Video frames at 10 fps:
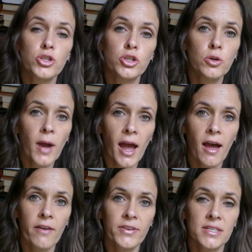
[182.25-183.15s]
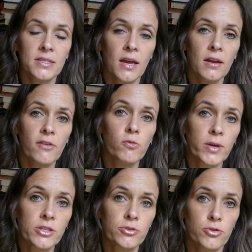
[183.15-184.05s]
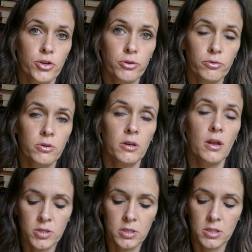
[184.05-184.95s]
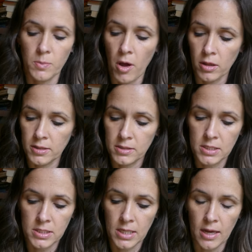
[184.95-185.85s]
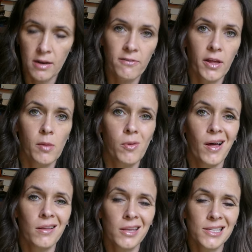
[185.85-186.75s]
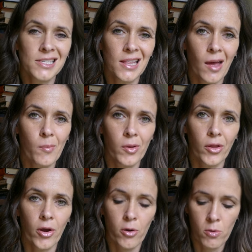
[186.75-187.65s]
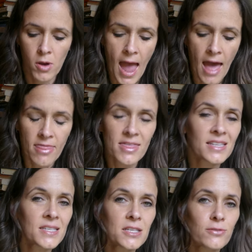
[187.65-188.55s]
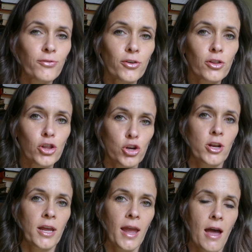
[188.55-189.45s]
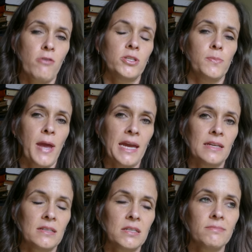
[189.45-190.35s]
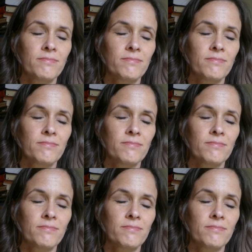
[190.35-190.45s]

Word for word: do have a set of Winsor Newton, the smallest set available. I'll link to that below. And this is for learning how to paint.